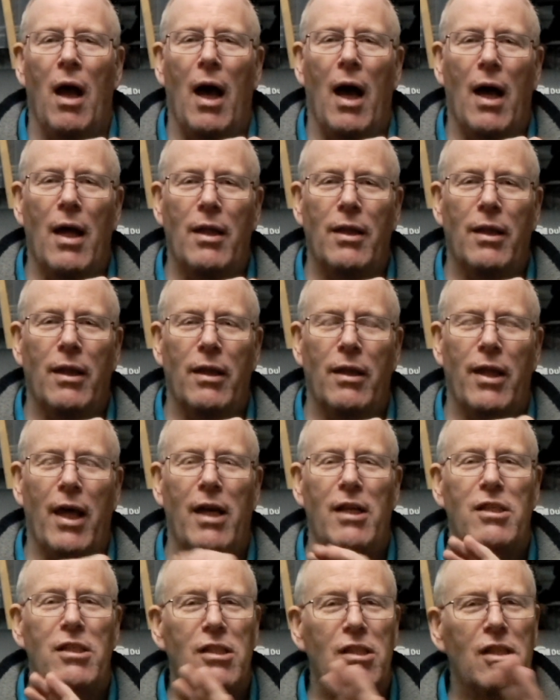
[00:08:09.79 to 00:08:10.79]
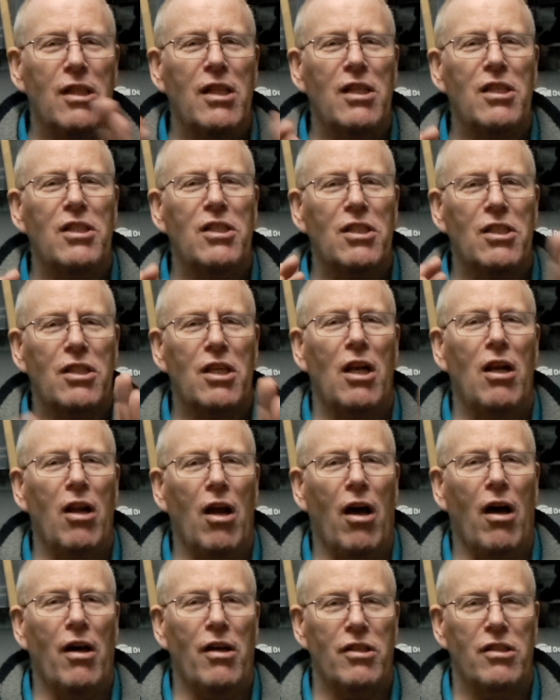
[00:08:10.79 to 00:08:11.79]
And this is the
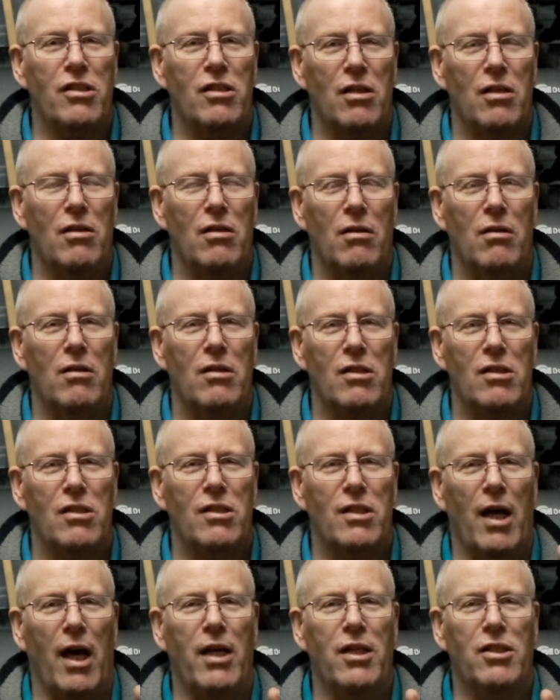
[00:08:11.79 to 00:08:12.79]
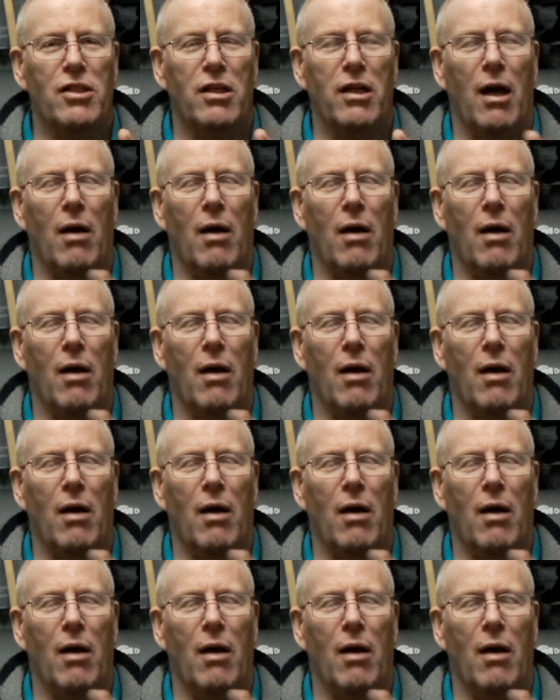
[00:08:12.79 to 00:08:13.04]
last stage in it.